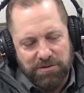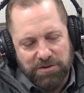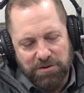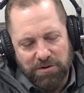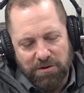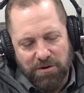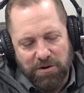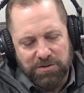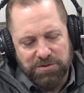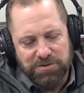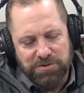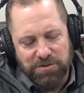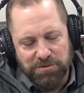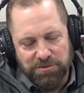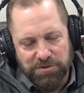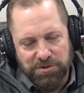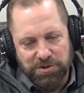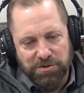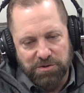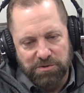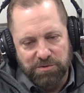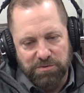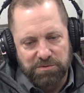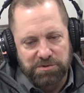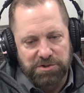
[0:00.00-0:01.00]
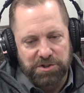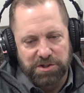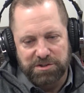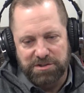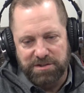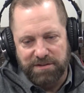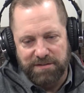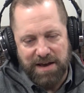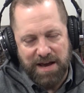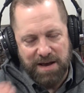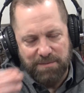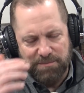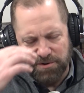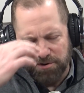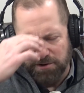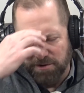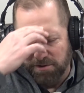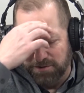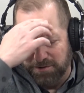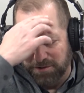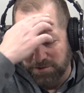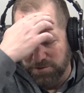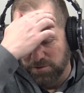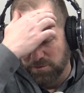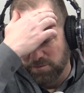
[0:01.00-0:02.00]
you also do just that, but you
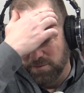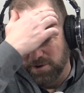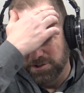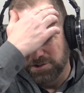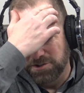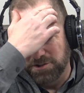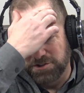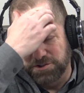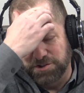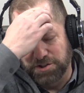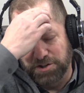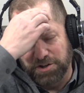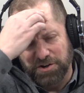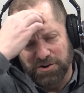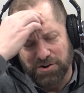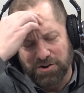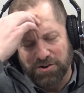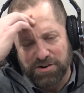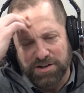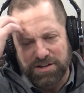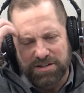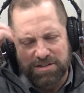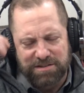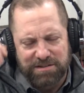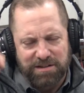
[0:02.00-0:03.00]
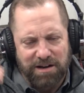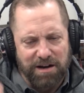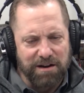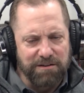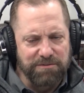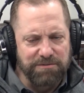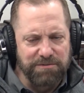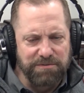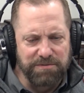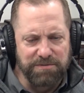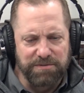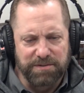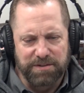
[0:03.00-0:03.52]
also do a bunch of security stuff.